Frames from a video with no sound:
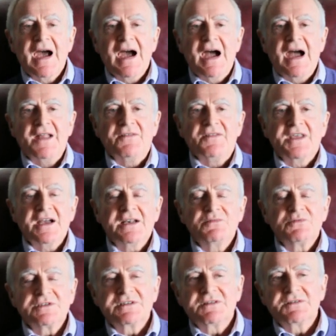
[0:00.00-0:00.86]
And
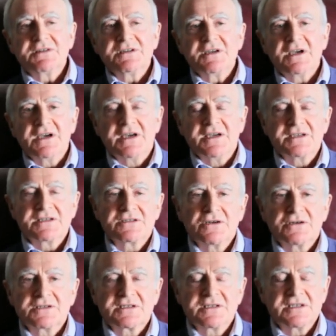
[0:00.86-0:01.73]
that was uh,
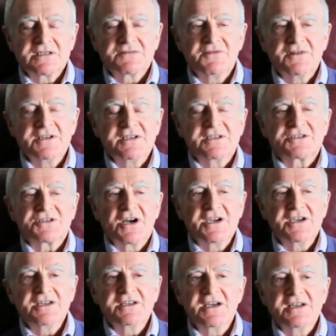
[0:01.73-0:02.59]
successfully
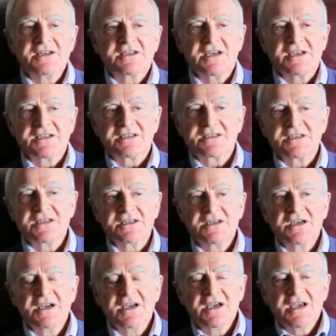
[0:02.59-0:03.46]
tried and tested